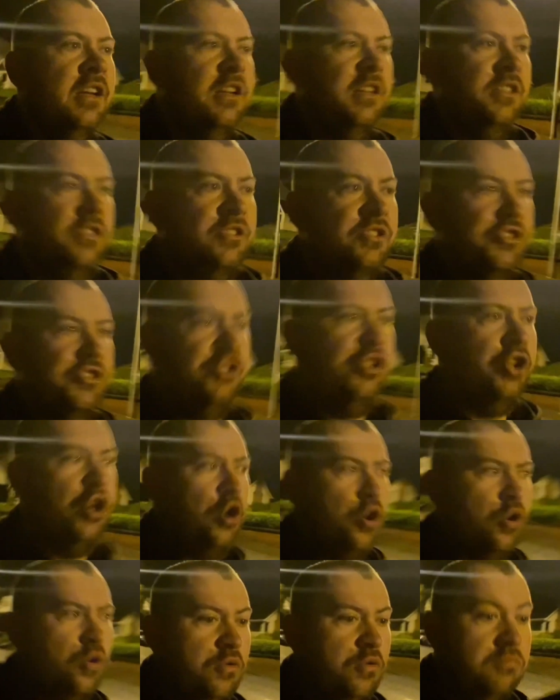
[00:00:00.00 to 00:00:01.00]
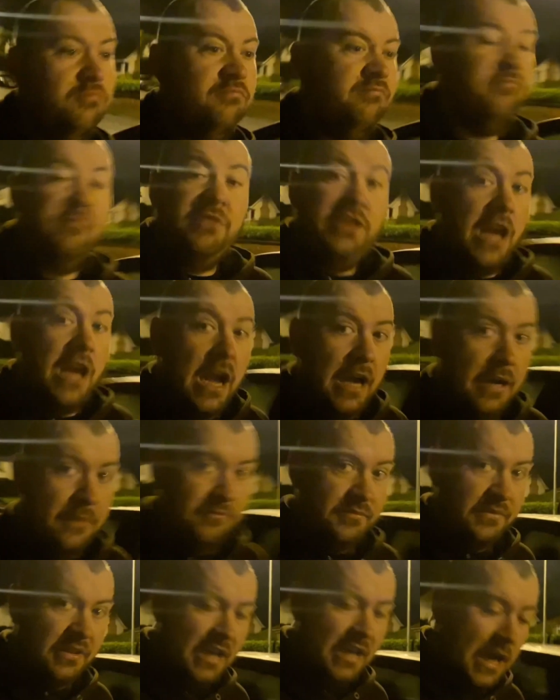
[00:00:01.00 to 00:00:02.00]
So yeah,
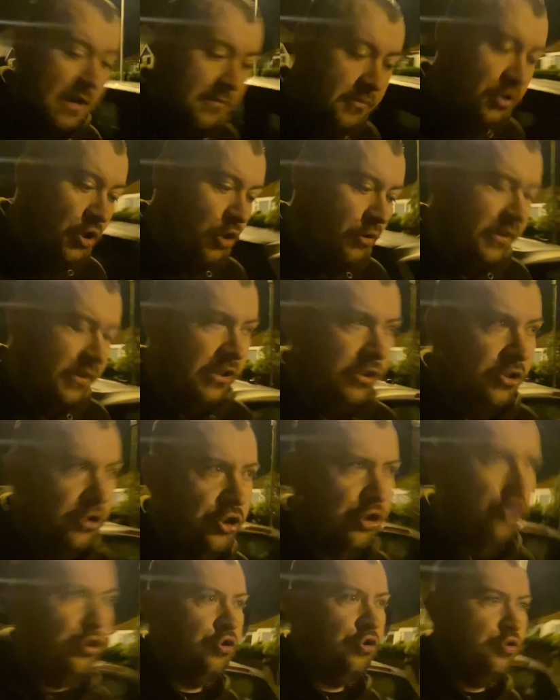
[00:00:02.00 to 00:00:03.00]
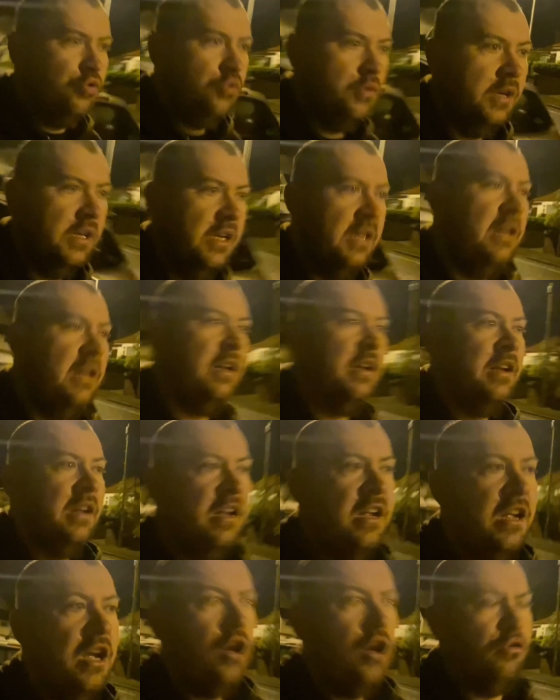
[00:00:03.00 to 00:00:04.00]
I'm going to
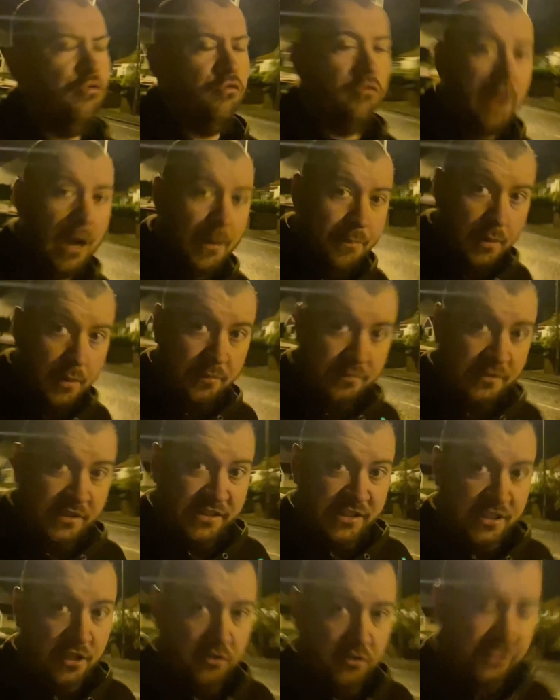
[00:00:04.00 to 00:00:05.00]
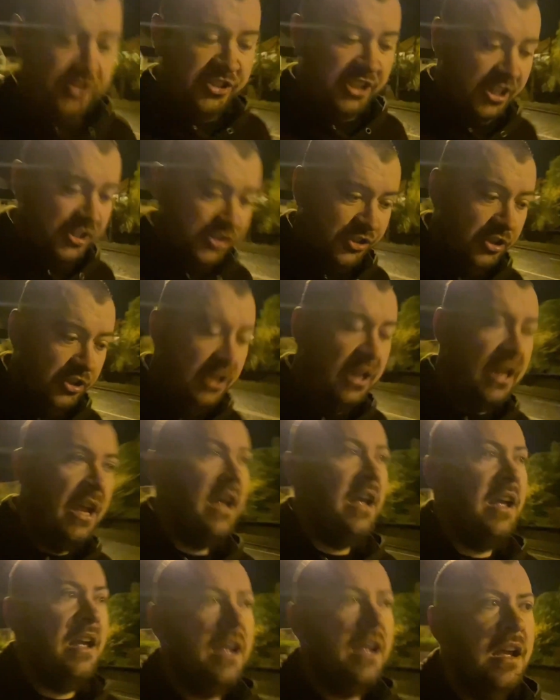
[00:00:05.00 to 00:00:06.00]
wrap up this little section,
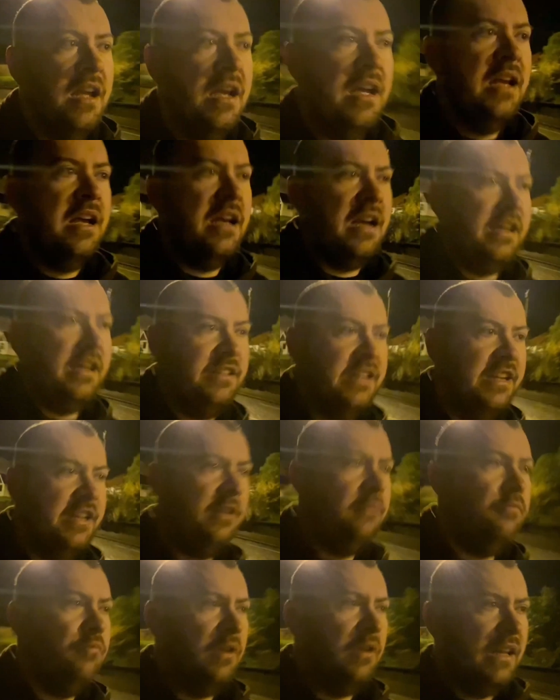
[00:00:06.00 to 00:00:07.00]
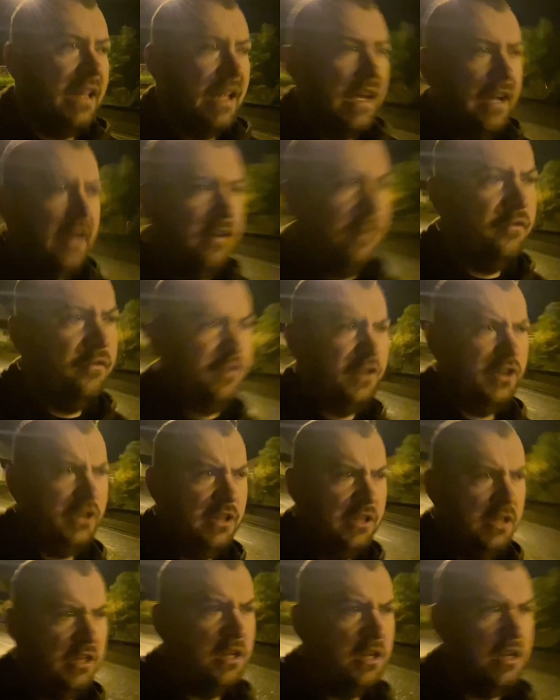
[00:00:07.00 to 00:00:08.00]
and then we'll have
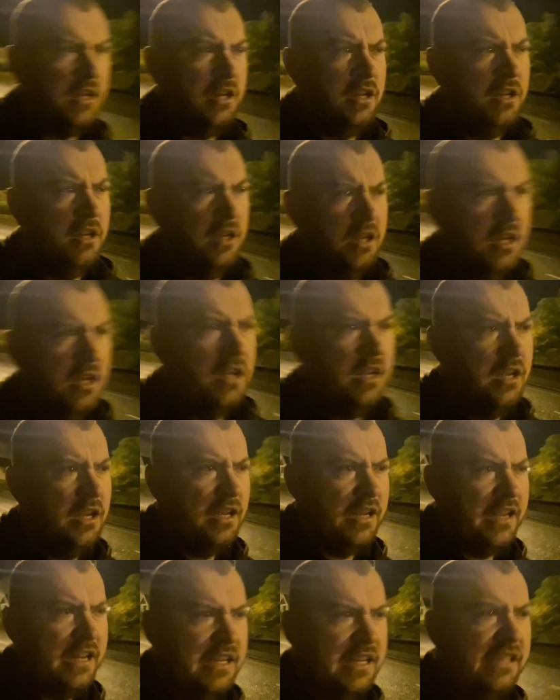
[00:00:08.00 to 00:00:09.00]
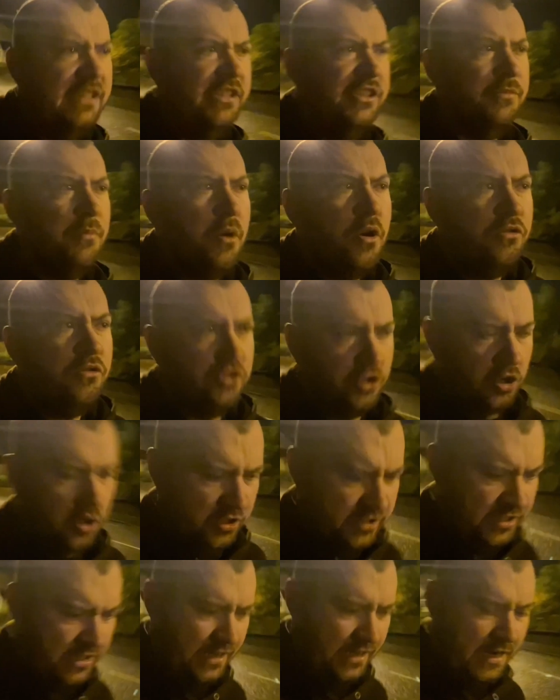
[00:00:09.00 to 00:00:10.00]
a small talk
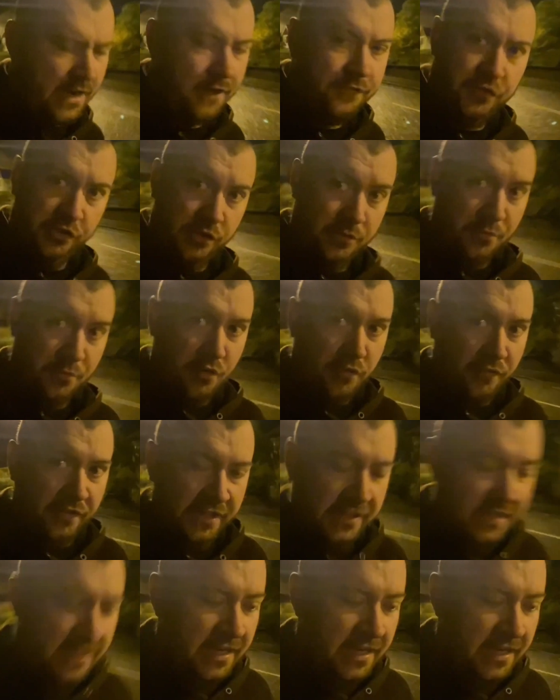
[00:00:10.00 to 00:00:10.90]
after the movie.